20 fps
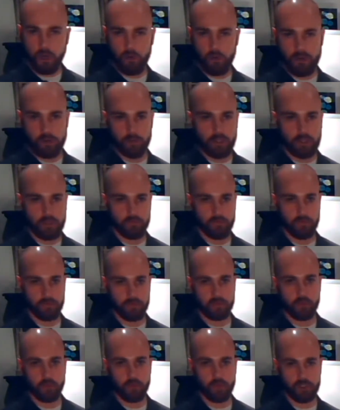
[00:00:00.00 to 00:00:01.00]
home equity
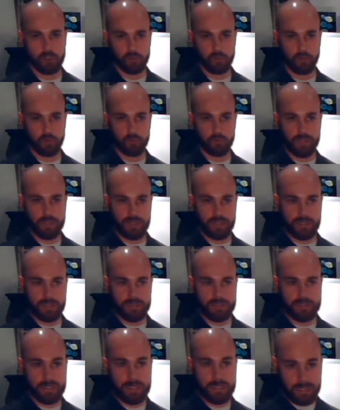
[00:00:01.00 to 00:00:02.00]
conversion mortgage would
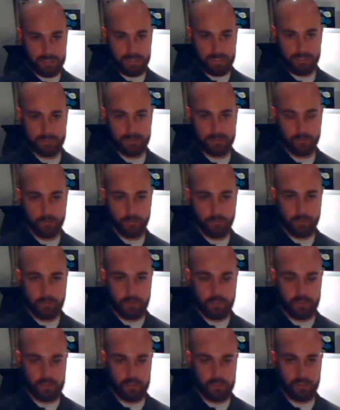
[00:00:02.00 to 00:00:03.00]
be needed
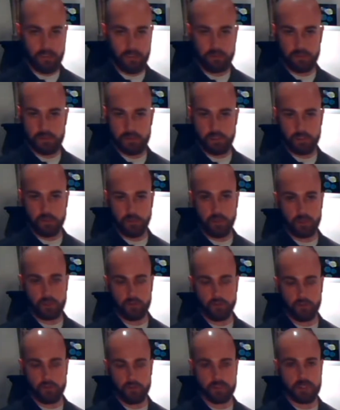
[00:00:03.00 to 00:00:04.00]
is in the
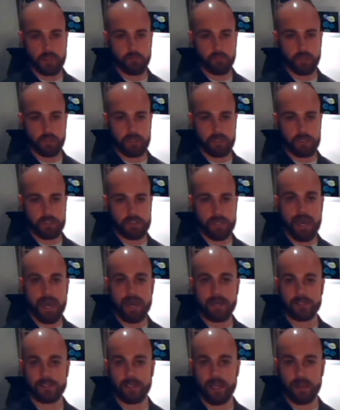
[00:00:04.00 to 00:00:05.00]
situation where somebody is
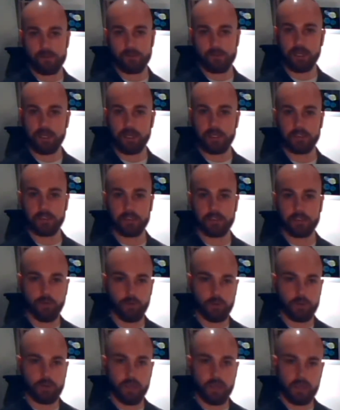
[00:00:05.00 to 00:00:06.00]
asset rich,
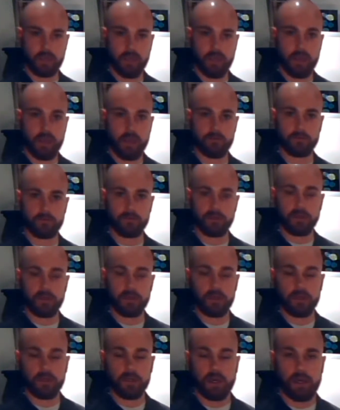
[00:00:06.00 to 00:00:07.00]
or they have
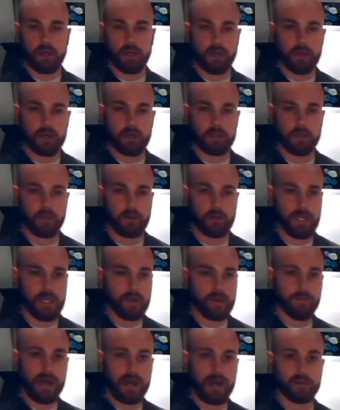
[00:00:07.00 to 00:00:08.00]
a
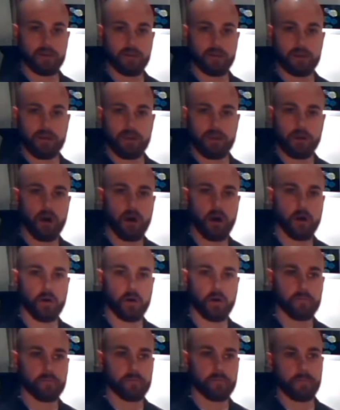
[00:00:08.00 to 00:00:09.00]
lot of value in their
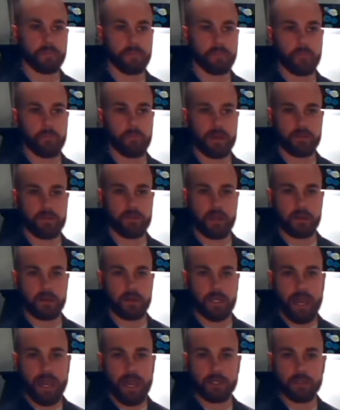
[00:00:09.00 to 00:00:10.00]
home, but
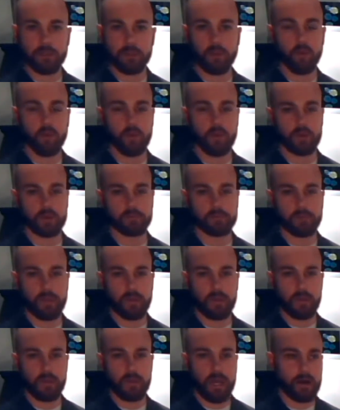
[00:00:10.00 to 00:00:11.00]
they're cash poor.
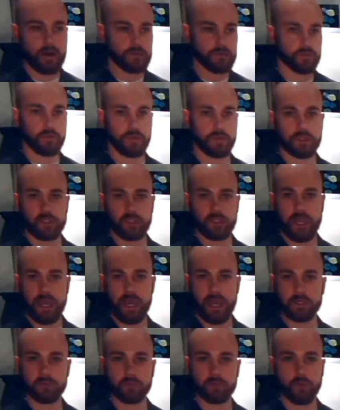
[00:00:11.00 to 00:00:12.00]
House rich,
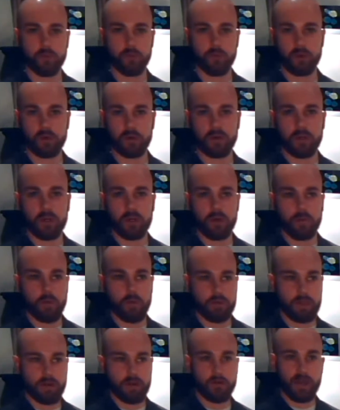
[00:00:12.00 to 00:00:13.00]
cash poor,
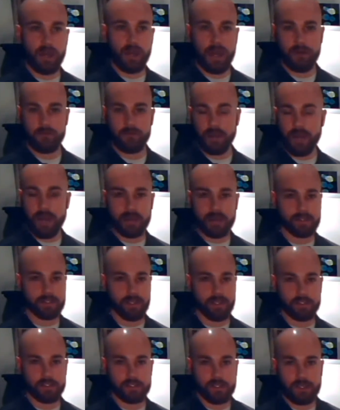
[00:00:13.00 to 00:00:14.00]
where they don't have
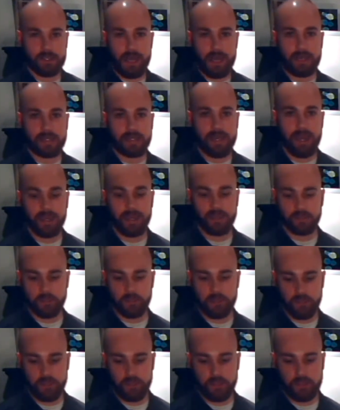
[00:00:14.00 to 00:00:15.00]
access to that cash. I
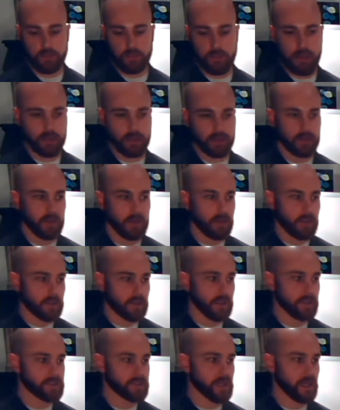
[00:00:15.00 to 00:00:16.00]
mean, you think about it.
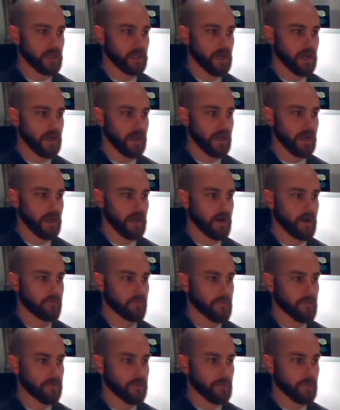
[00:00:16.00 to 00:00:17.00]
Let's say I have
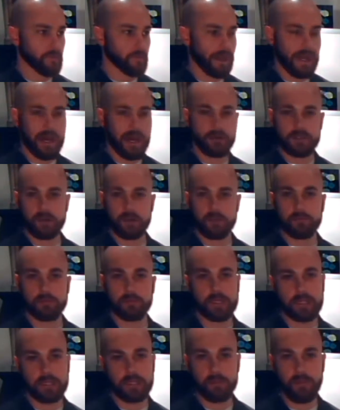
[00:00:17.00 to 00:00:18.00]
my house
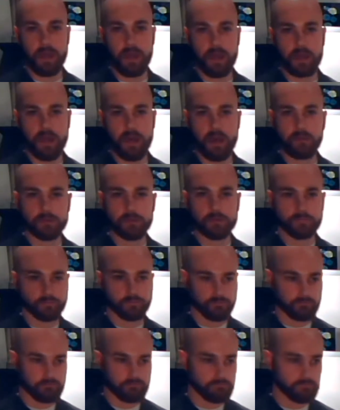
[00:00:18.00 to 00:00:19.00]
completely paid off,
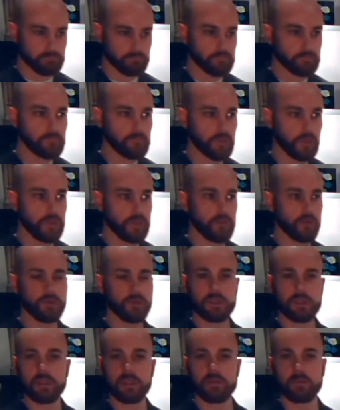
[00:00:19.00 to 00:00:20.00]
and
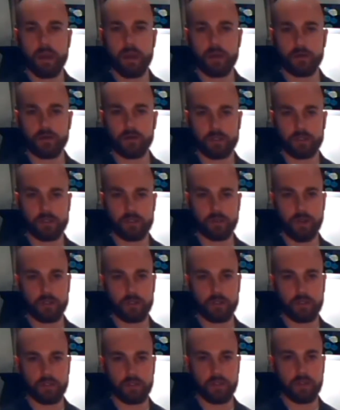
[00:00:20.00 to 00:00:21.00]
who's in the better
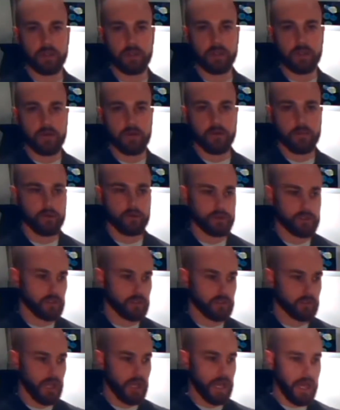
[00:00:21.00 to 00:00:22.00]
situation?
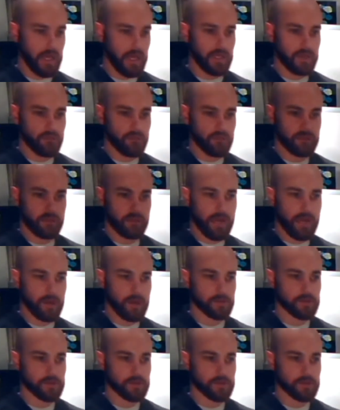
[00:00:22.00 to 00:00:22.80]
Person A with their